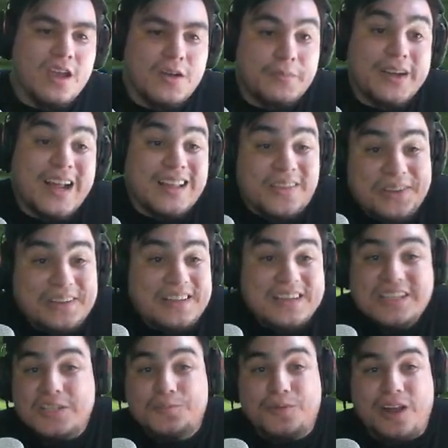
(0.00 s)
But at the very
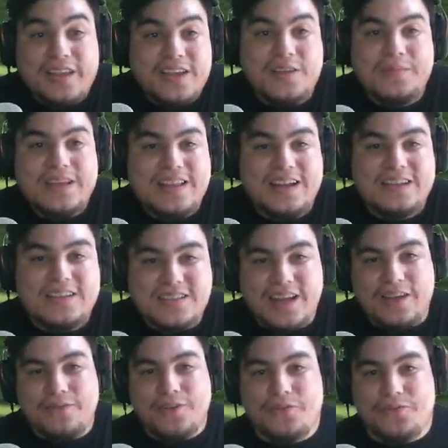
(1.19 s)
least, it's probably going to mean that it doesn't
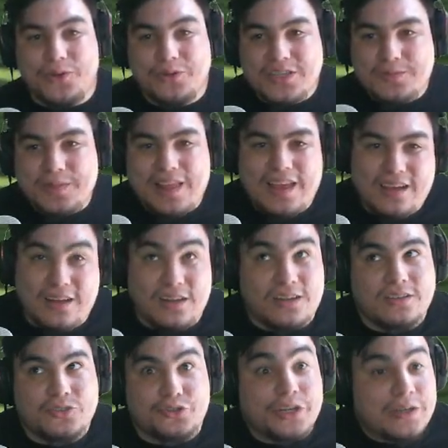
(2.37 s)
have Focus Blast or
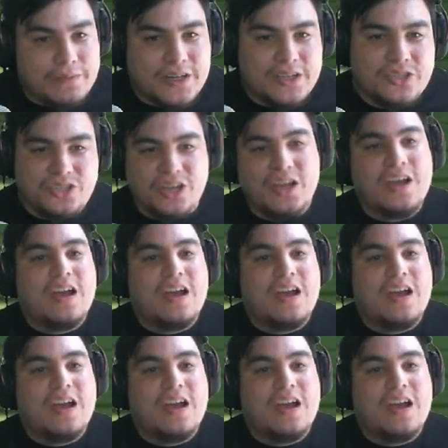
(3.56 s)
Drain Punch.